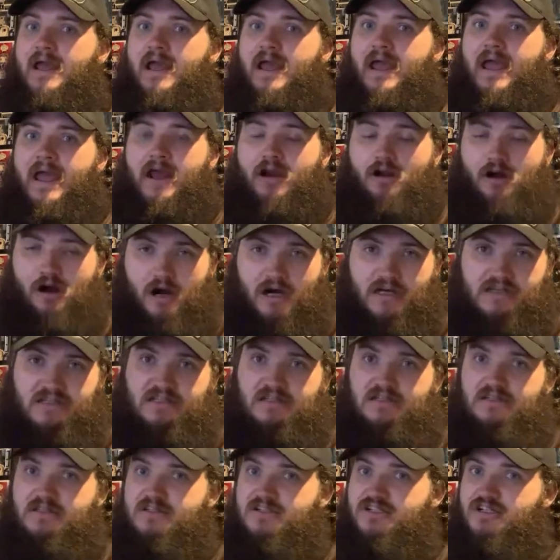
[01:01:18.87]
and
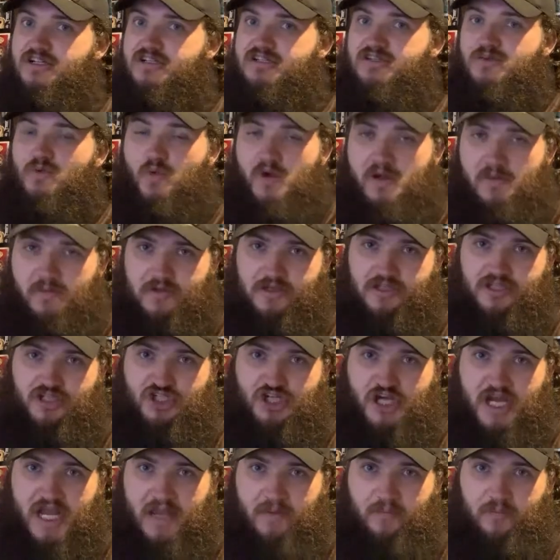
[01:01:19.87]
Asuka's just the women's
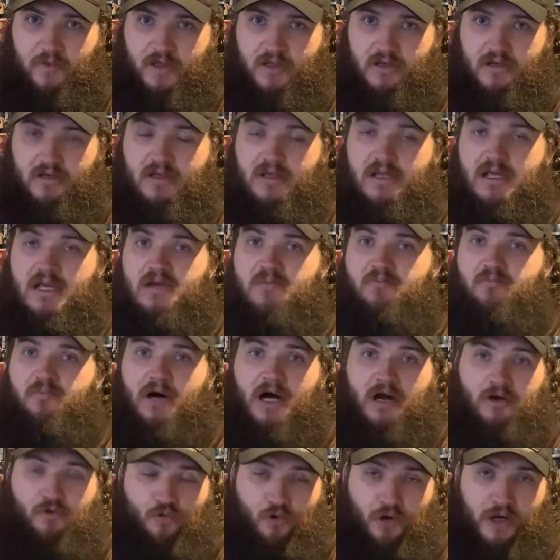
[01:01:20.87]
champion.
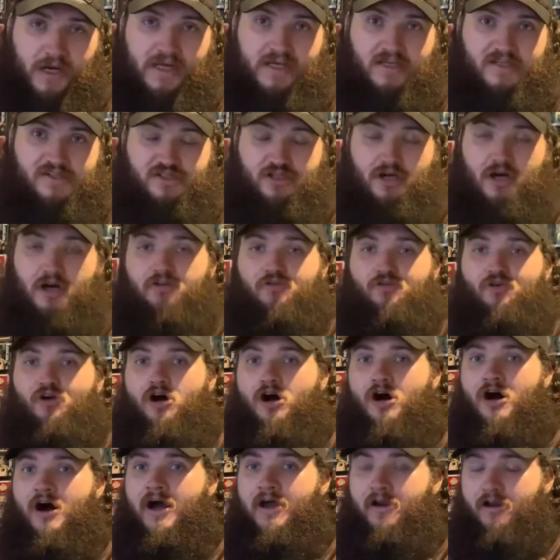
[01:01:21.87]
But Rhea's on
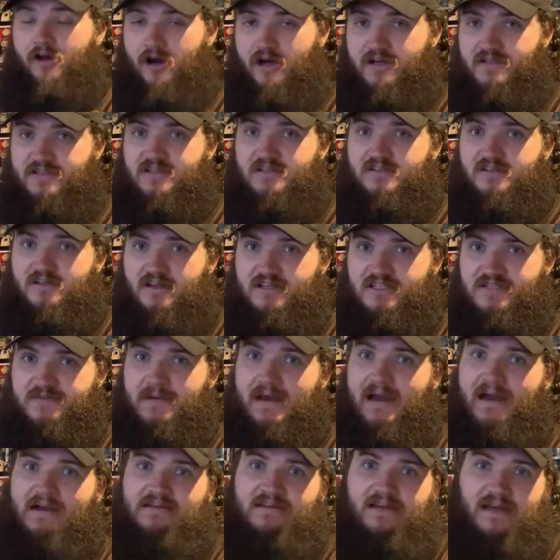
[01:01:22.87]
Raw and Asuka's on
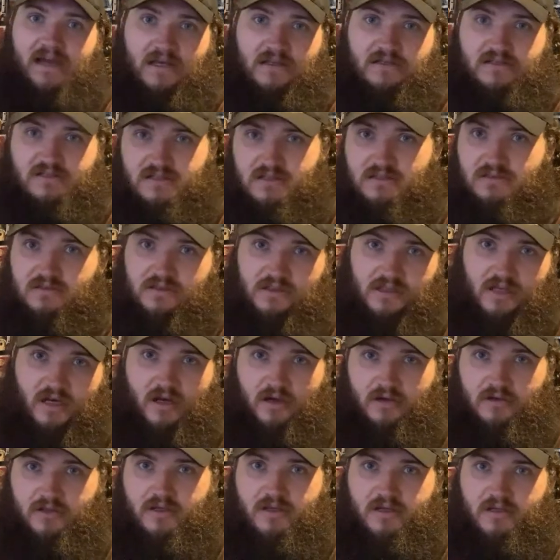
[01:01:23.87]
SmackDown, so you
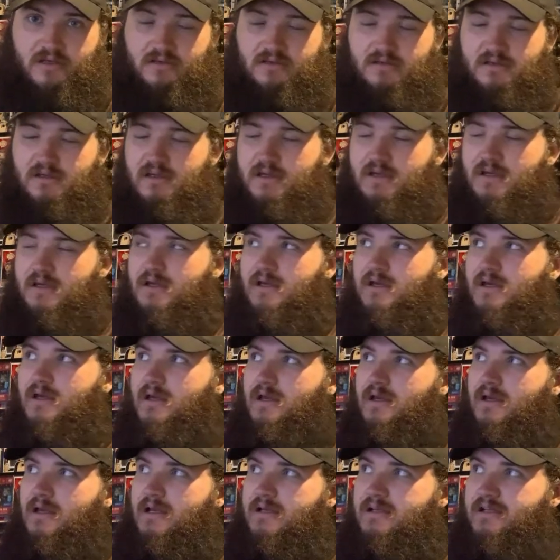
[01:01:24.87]
can
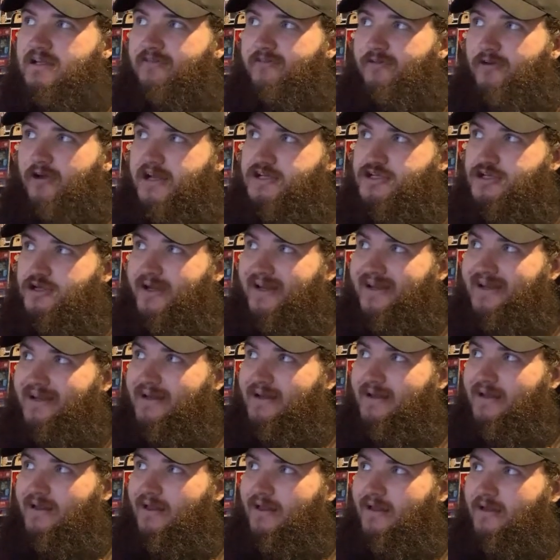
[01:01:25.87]
differentiate.
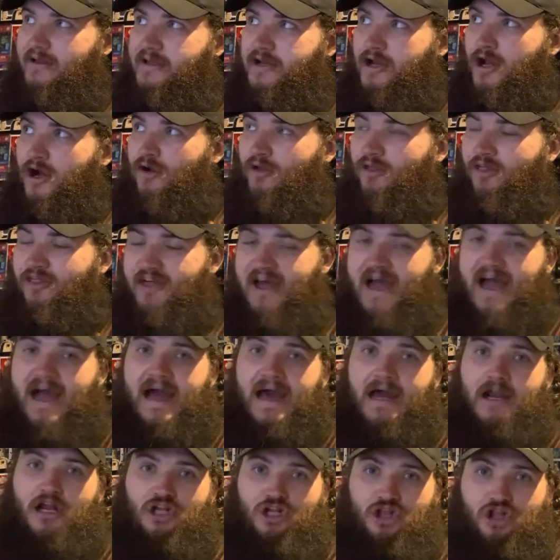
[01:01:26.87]

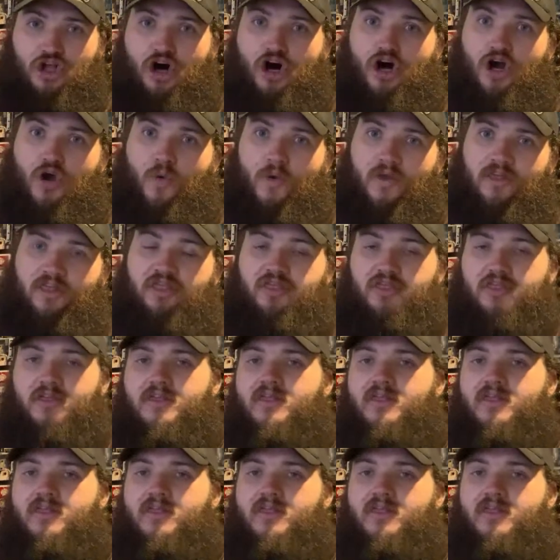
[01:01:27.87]
That along with